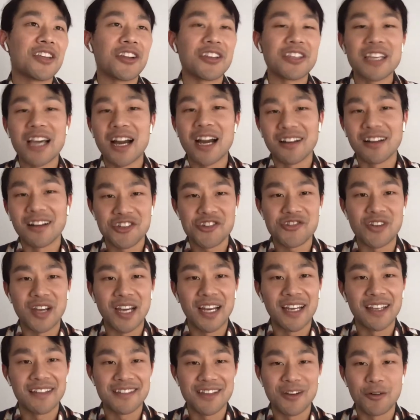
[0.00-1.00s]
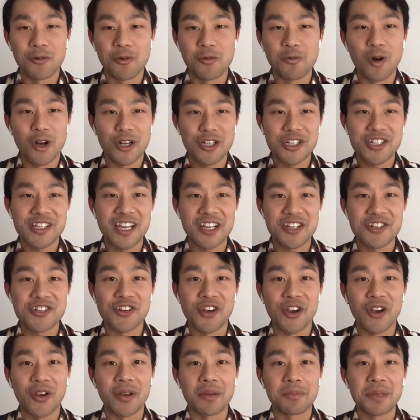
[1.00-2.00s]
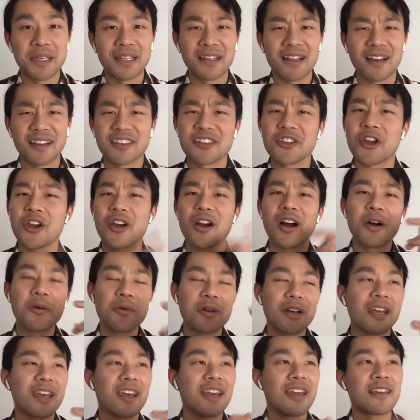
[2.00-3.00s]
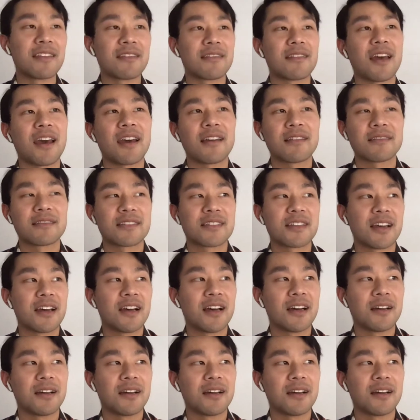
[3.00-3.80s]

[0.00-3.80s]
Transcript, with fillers: young Australians that will watch that show and be like, you know, I want to eat that,